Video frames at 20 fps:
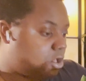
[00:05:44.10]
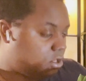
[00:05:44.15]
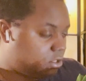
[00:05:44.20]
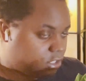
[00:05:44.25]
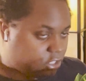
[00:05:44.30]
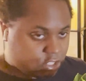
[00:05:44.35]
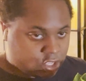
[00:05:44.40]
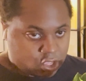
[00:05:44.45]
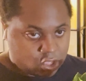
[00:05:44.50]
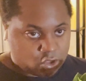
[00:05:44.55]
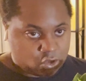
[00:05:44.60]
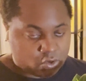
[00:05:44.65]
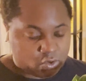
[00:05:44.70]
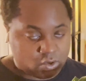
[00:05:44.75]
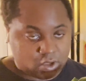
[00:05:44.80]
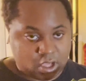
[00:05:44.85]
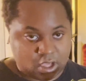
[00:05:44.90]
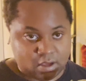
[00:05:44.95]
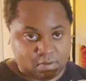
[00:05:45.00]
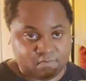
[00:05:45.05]
you
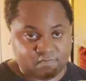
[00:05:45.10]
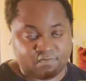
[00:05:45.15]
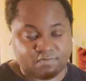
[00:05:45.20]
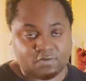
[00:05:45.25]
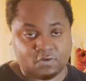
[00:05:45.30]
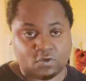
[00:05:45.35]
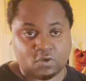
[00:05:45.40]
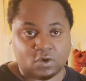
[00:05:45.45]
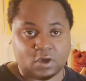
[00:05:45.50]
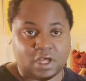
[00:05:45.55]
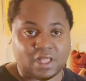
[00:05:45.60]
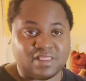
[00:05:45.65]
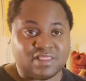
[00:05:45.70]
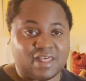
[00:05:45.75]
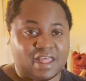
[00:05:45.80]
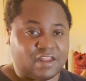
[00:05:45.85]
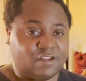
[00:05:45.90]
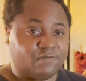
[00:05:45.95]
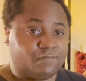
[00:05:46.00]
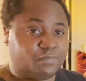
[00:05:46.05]
know, for a
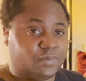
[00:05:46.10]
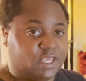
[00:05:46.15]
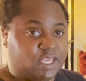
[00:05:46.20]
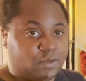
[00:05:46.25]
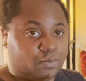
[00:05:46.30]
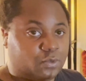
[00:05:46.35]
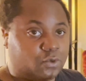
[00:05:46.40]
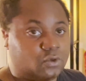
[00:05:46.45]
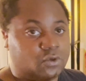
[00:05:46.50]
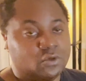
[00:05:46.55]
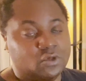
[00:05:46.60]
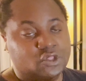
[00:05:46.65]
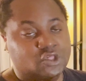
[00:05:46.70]
lot of people,